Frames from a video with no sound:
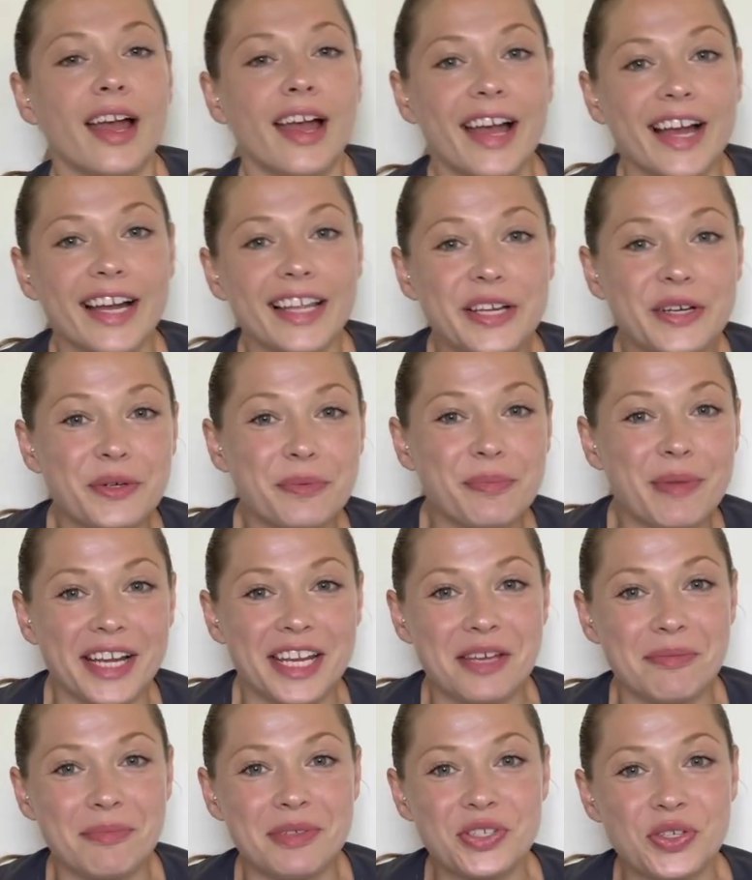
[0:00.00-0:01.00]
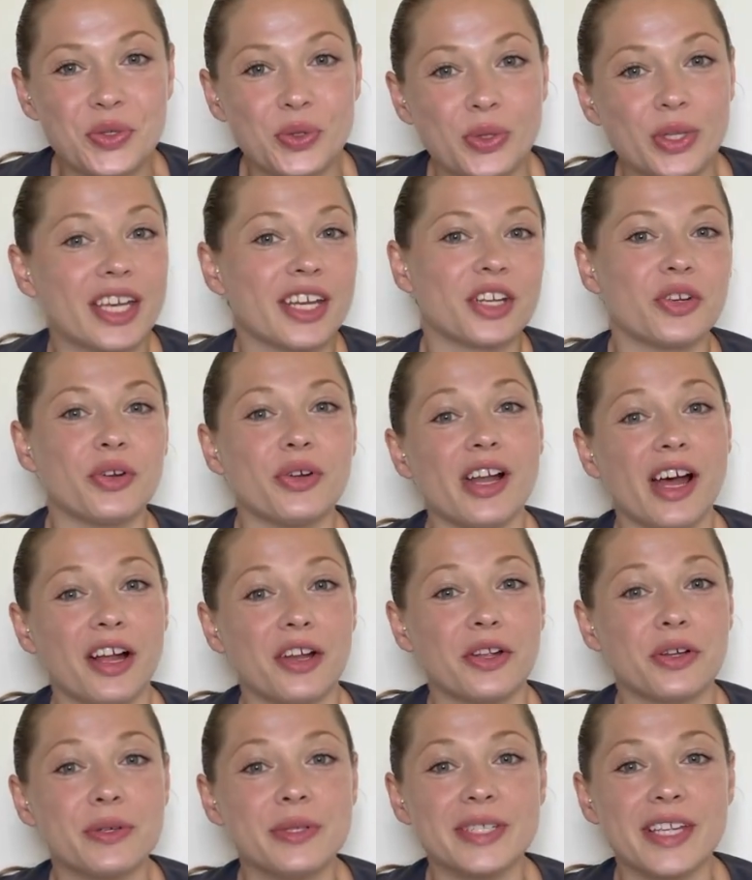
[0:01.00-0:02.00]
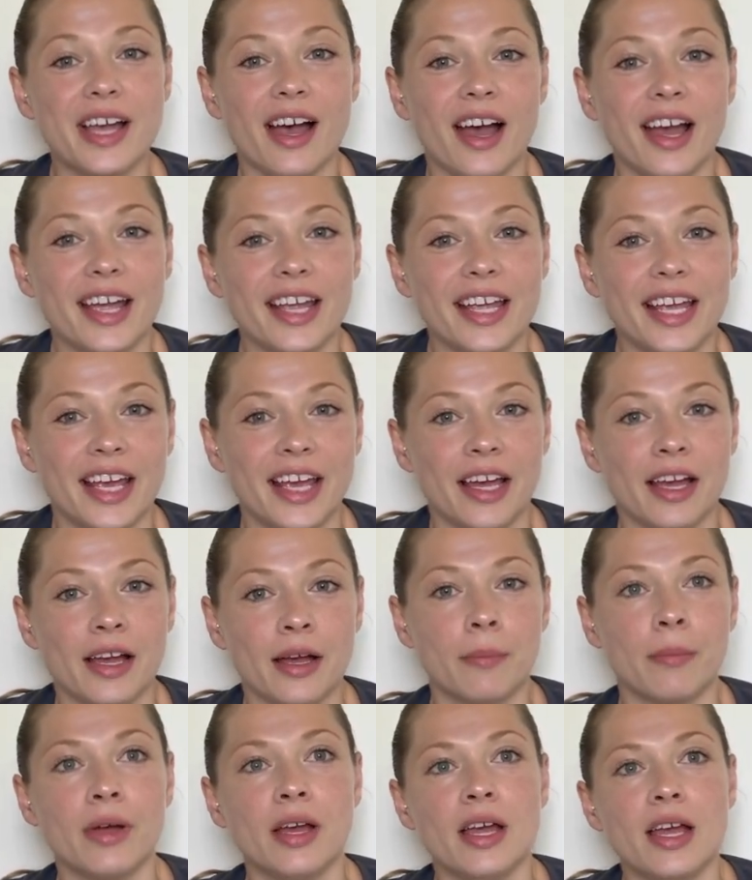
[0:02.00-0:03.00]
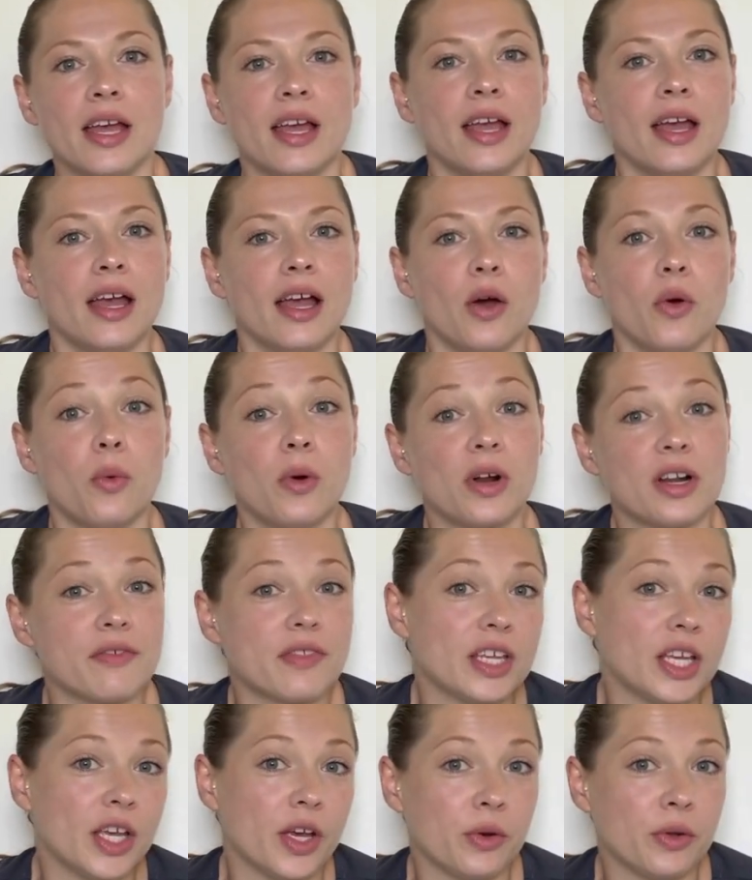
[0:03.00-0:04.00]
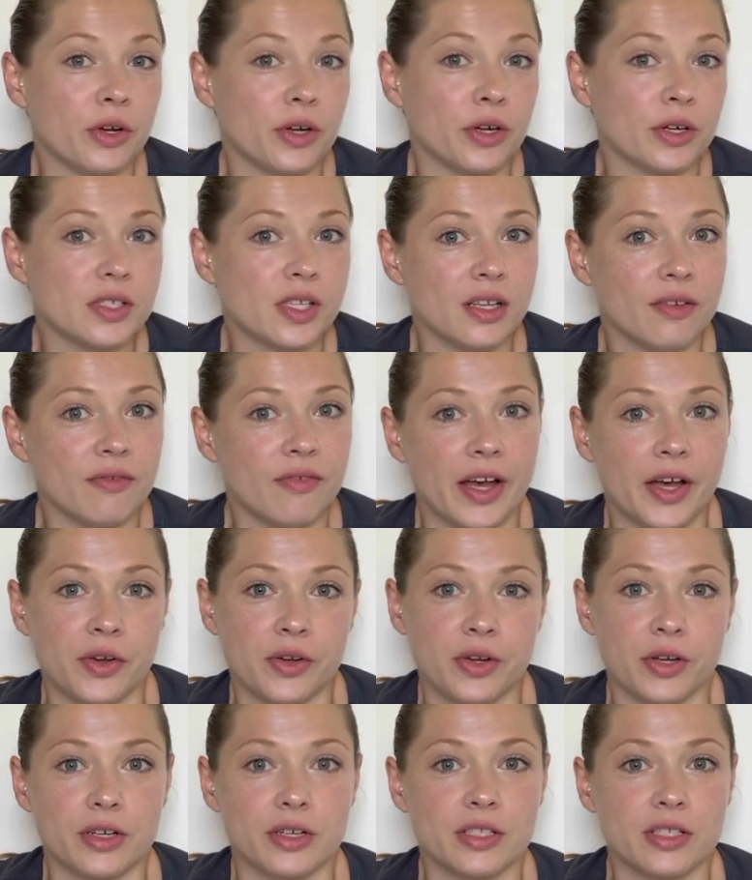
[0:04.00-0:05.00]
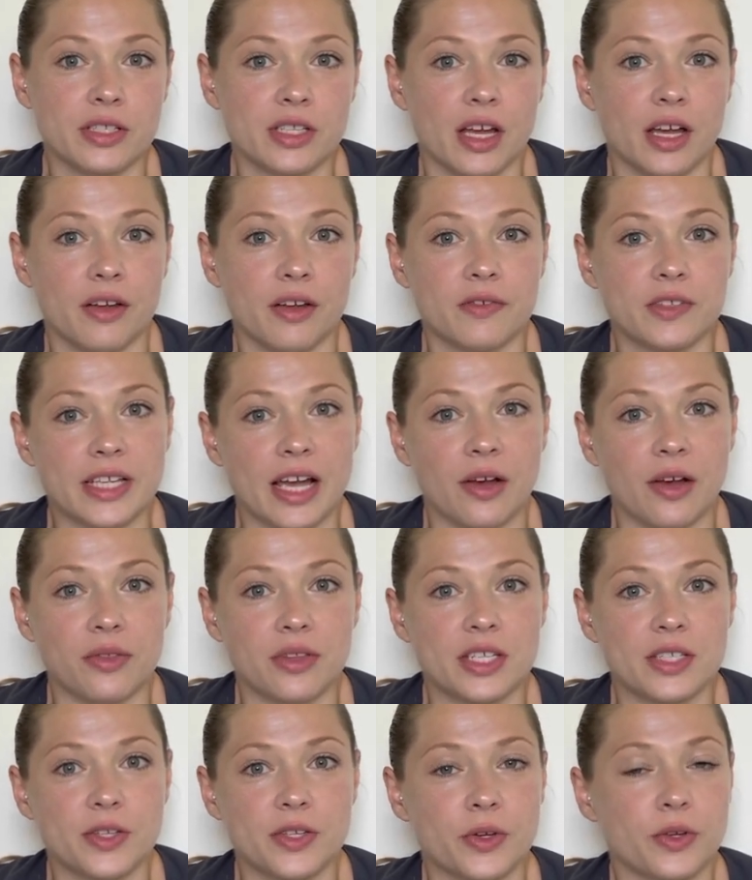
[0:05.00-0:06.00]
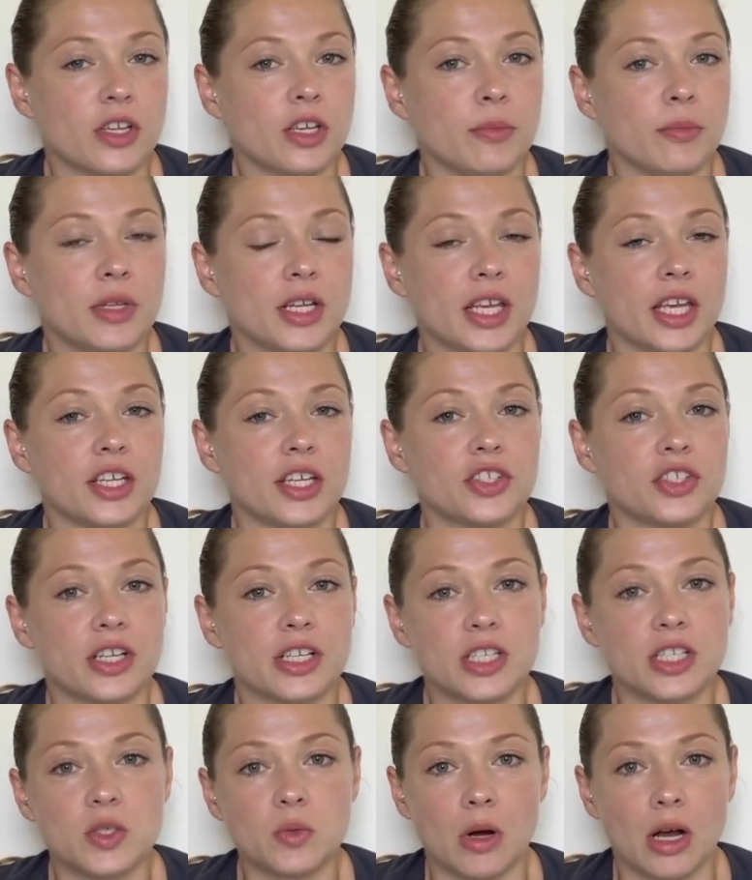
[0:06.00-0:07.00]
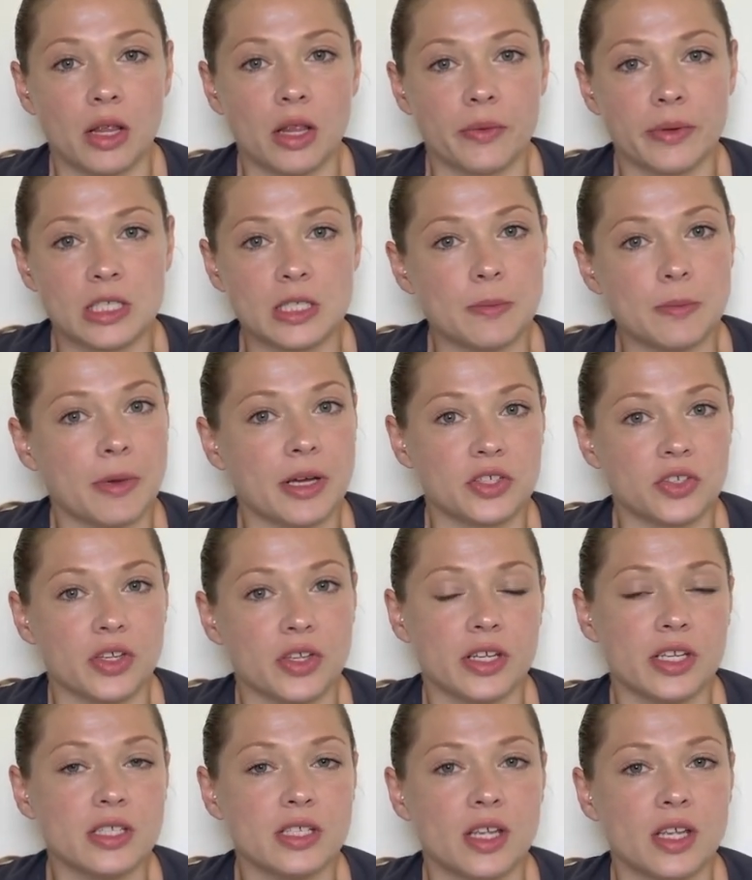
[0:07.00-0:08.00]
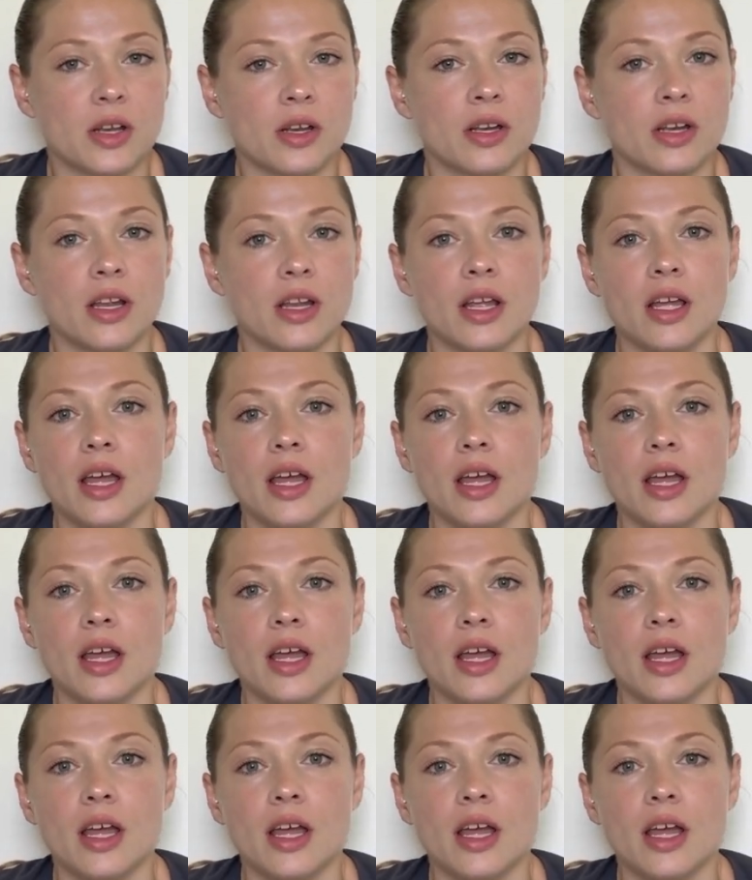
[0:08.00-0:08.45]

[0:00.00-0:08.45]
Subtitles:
Hello, my name is Julianne Granados. I am one of the owners and founders of Southeastern Communication and Swallowing Specialists and